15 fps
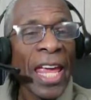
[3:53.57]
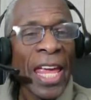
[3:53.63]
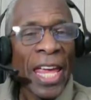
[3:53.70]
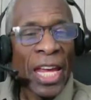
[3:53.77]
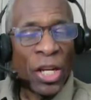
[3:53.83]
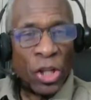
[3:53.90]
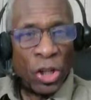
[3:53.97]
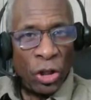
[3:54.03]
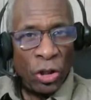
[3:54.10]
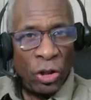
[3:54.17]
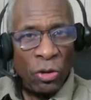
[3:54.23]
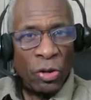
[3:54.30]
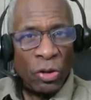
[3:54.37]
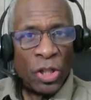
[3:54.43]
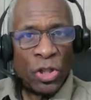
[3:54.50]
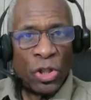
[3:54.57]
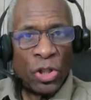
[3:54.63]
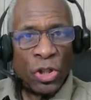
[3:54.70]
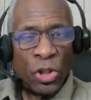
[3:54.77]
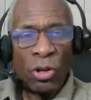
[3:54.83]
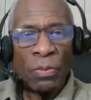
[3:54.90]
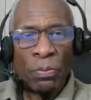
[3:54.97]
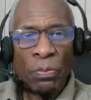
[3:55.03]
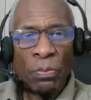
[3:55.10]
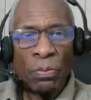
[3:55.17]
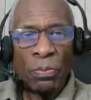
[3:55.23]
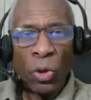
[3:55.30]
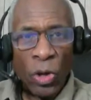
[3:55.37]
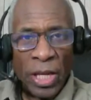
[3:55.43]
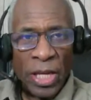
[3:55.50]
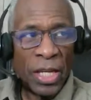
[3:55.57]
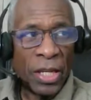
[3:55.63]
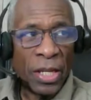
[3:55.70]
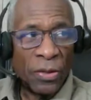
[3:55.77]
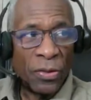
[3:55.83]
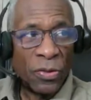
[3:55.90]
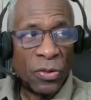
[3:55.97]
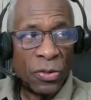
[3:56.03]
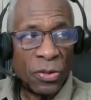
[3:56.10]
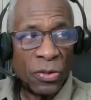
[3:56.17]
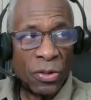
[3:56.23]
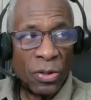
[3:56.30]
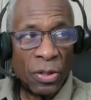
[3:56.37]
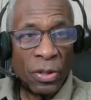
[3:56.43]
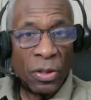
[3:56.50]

encourage your employees